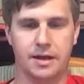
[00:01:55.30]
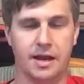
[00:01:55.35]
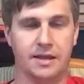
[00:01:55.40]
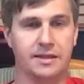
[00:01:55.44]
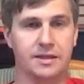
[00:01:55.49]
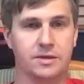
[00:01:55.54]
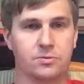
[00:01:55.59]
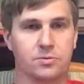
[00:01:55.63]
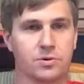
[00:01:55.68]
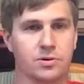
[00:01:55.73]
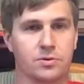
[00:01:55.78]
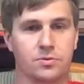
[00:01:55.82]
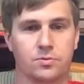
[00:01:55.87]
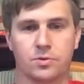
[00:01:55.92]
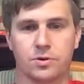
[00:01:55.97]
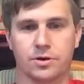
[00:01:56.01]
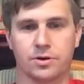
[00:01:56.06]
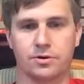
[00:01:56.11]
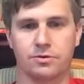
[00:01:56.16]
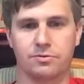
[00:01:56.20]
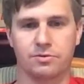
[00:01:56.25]
I think we're going to
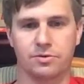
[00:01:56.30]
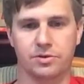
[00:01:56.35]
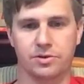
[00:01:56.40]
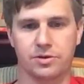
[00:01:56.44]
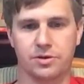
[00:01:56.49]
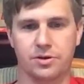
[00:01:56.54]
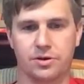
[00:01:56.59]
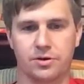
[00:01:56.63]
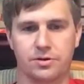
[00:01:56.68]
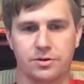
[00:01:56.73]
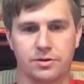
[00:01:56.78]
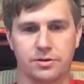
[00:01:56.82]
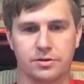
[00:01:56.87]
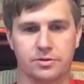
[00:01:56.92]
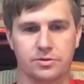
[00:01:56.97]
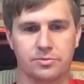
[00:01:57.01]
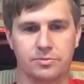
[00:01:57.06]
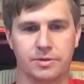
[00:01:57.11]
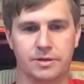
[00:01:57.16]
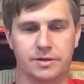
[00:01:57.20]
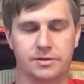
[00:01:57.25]
work over in the garden a
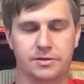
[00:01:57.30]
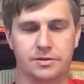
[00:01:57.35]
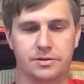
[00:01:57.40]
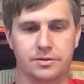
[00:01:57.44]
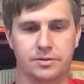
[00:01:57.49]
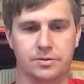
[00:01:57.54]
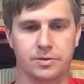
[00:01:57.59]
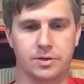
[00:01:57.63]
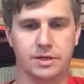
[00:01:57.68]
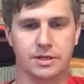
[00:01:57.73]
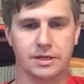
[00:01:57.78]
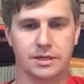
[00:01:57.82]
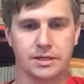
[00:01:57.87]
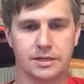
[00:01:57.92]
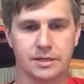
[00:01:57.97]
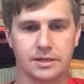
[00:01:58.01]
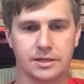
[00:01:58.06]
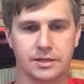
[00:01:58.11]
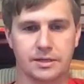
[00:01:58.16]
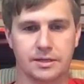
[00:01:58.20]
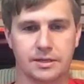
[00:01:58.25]
little bit too.
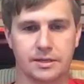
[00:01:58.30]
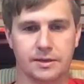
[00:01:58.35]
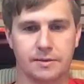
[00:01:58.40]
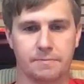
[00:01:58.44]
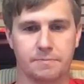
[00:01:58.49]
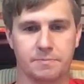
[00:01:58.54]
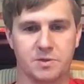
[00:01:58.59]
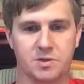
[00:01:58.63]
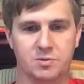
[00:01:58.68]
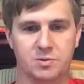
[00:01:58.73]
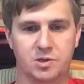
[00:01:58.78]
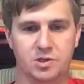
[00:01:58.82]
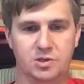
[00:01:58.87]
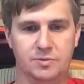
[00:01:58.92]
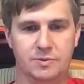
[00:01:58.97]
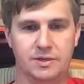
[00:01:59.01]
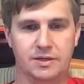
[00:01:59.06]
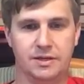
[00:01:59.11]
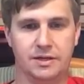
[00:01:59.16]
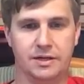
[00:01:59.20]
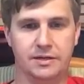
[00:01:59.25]
It's supposed
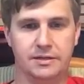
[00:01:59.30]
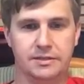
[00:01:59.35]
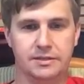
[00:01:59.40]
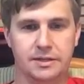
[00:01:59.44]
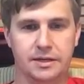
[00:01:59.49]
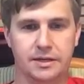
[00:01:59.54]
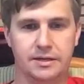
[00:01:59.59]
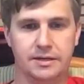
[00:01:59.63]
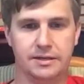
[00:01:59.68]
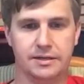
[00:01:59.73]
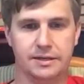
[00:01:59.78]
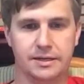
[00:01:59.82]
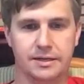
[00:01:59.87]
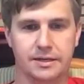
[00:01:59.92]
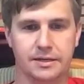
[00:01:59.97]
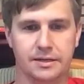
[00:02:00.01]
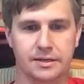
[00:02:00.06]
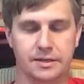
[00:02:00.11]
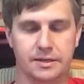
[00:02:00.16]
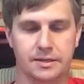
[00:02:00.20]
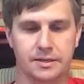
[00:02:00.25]
to be a nice day today.